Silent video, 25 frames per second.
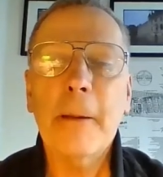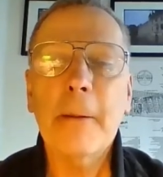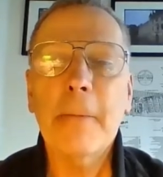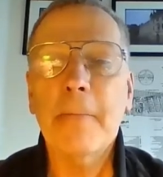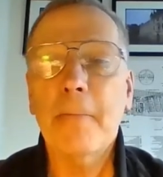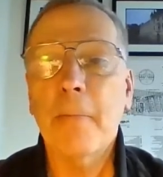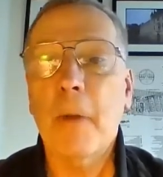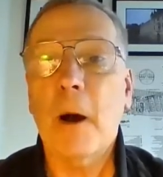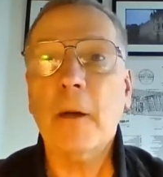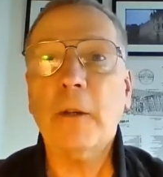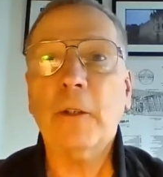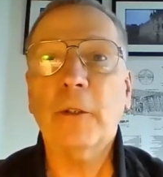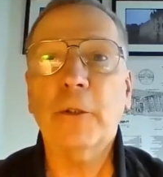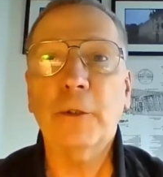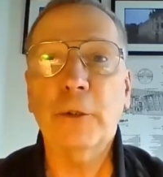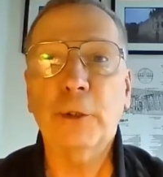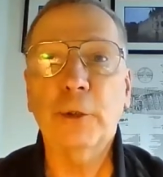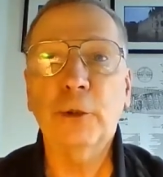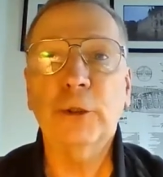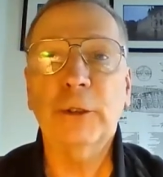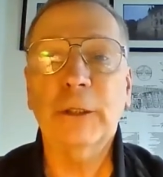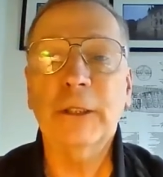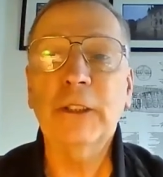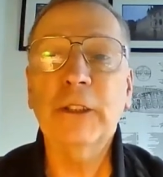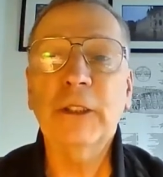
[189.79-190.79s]
Modern
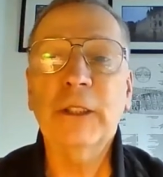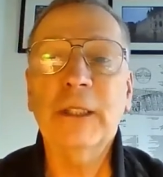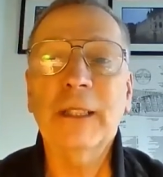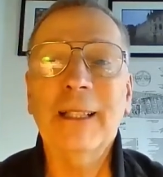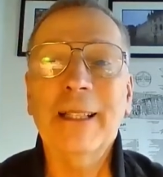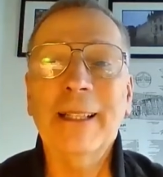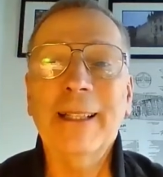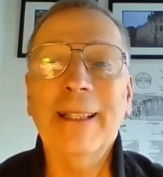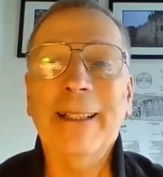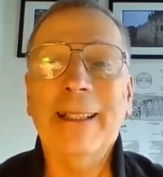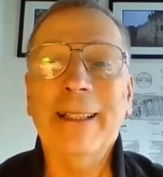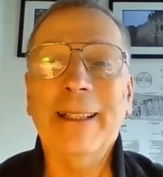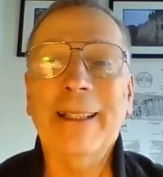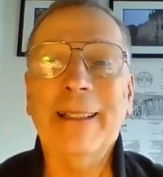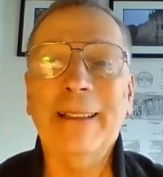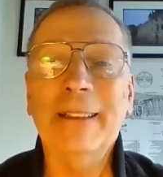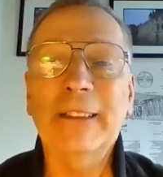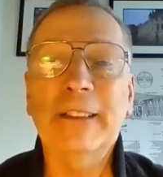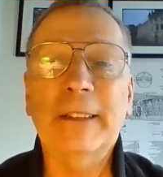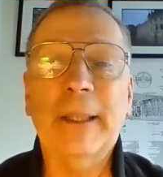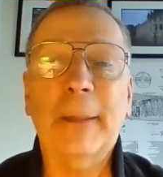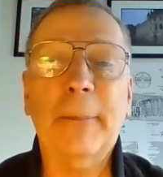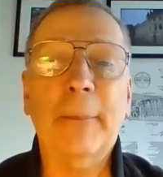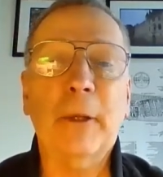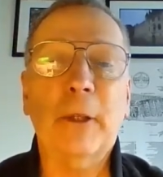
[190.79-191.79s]
usage is
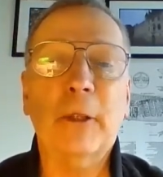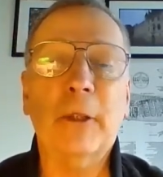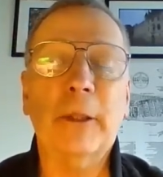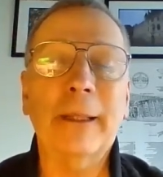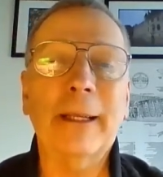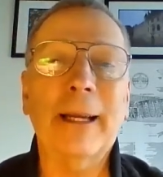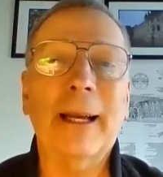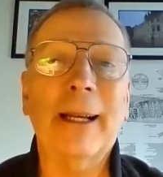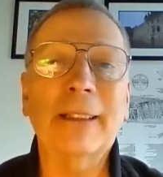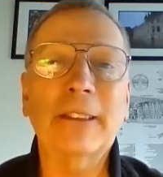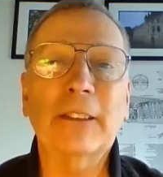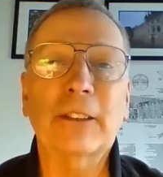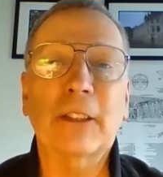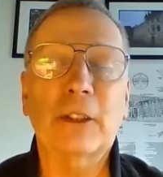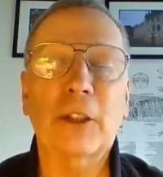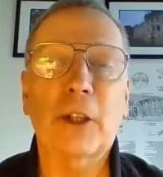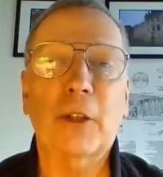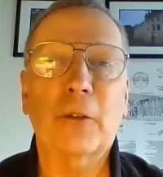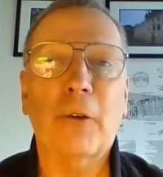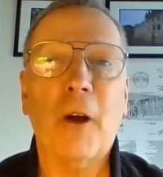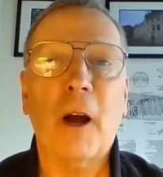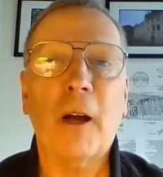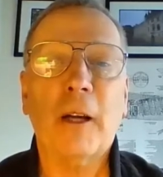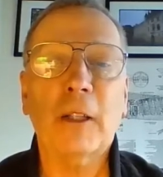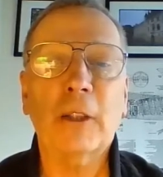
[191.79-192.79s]
typically as a
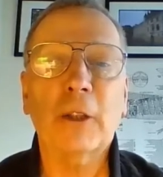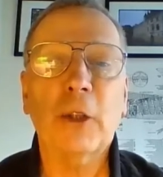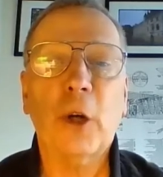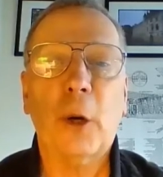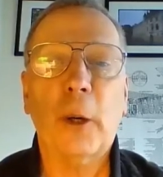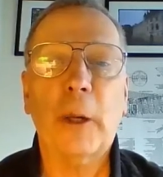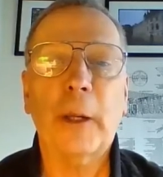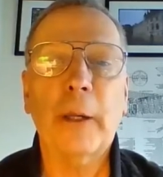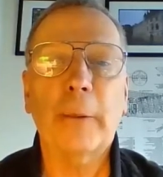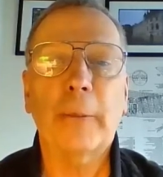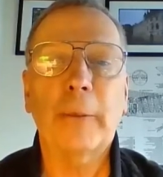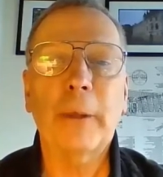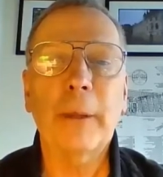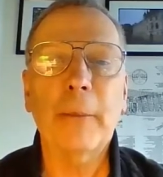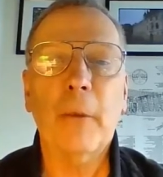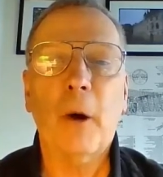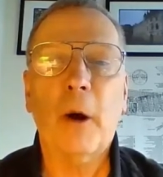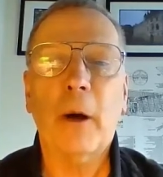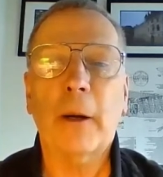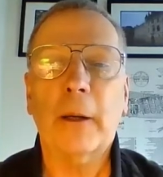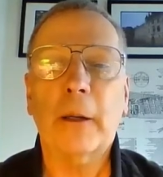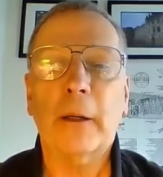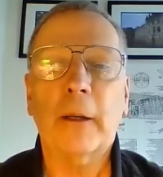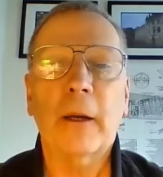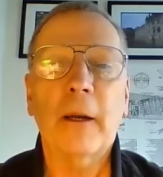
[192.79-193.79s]
derogatory
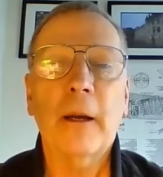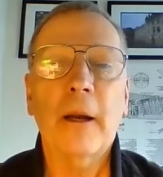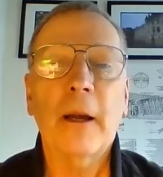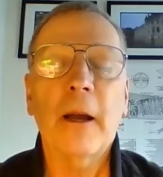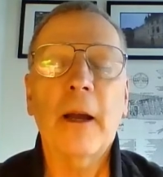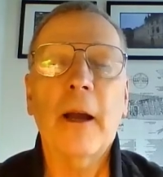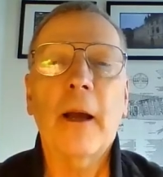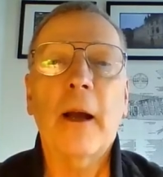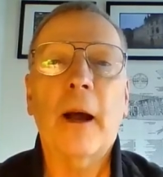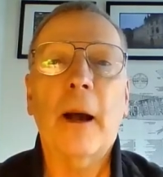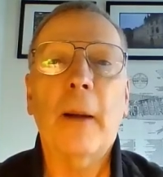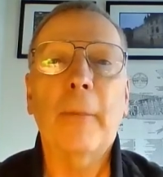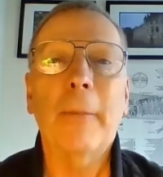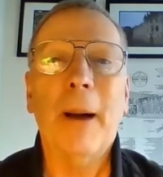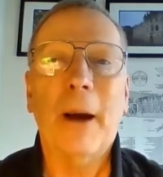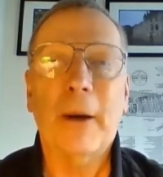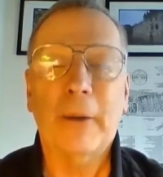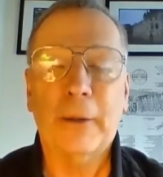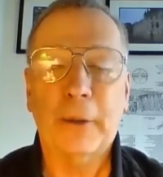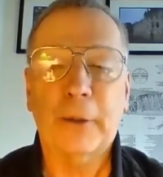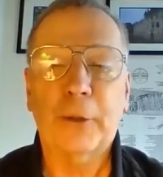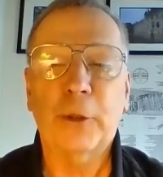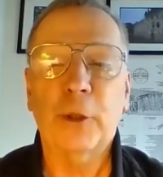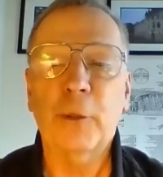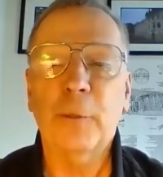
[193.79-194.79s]
remark about a
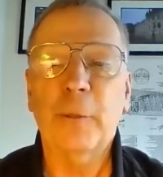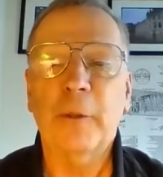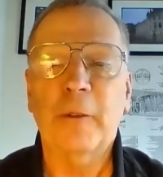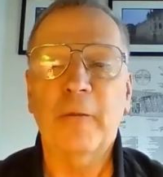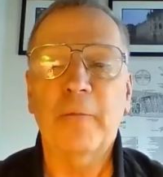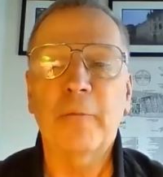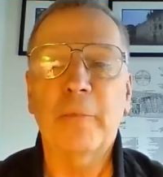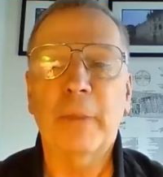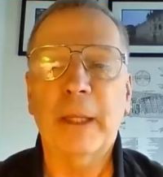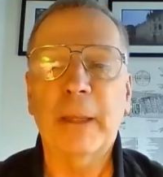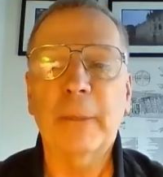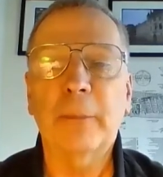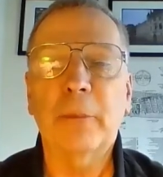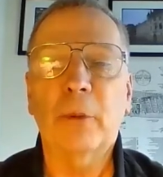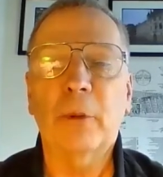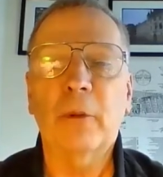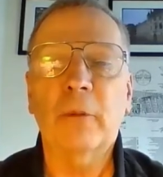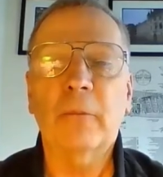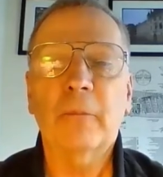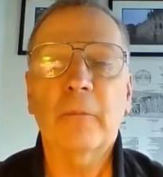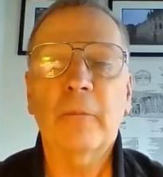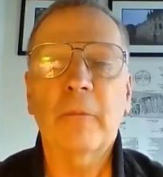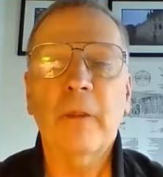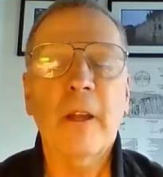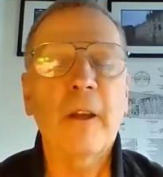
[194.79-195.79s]
group of people.
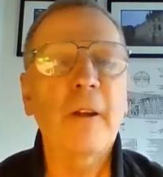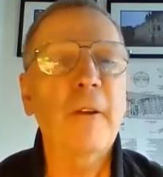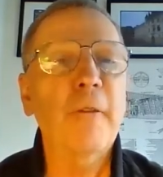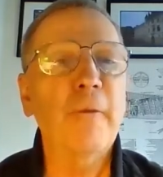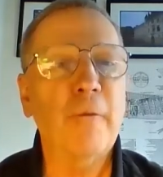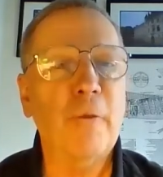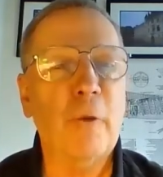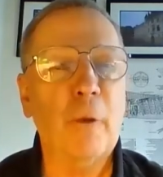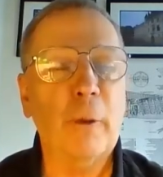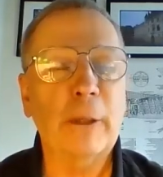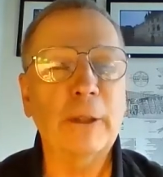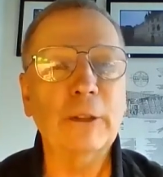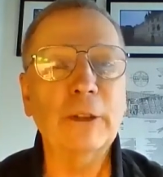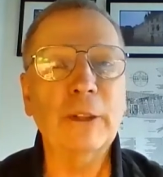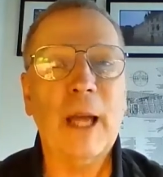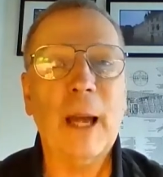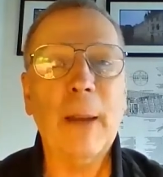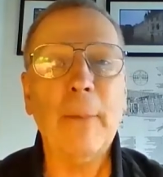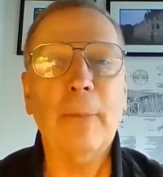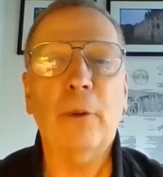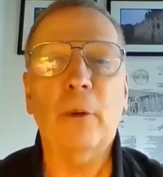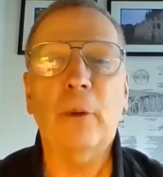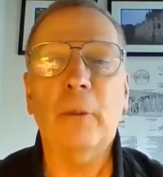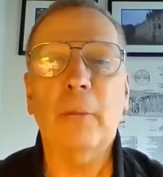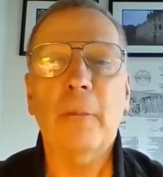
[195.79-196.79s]
For
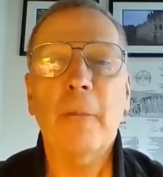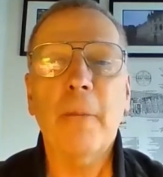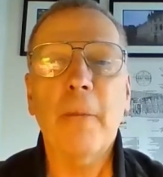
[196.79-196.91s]
example,